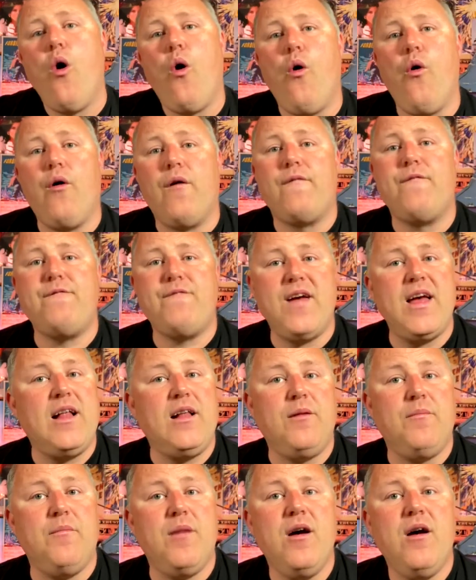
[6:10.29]
or
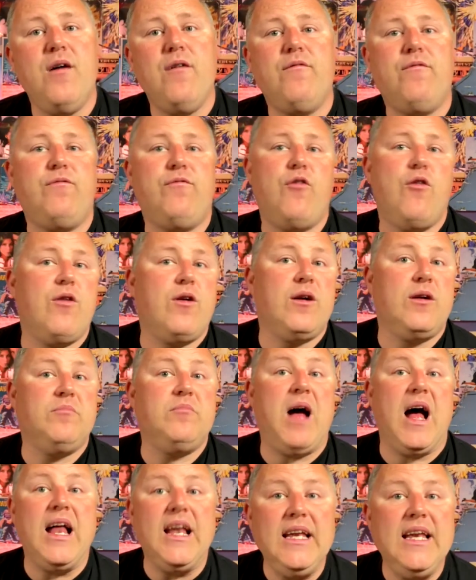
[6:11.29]
film for
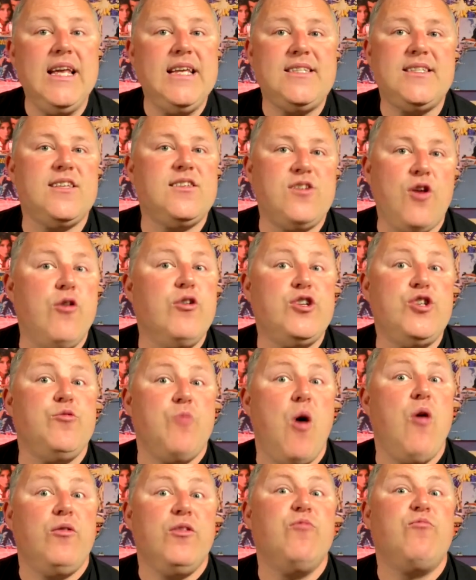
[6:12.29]
at least as long as you
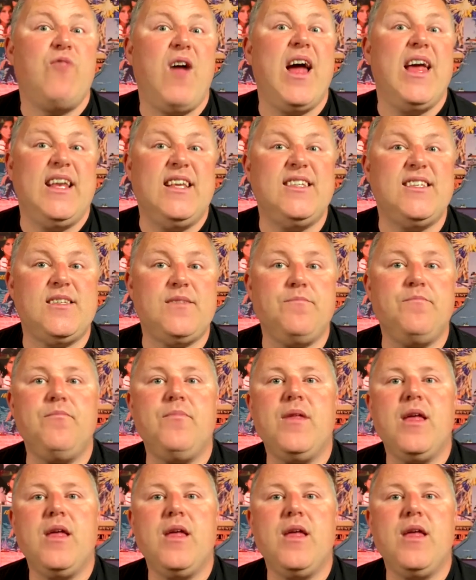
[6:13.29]
hold the rights.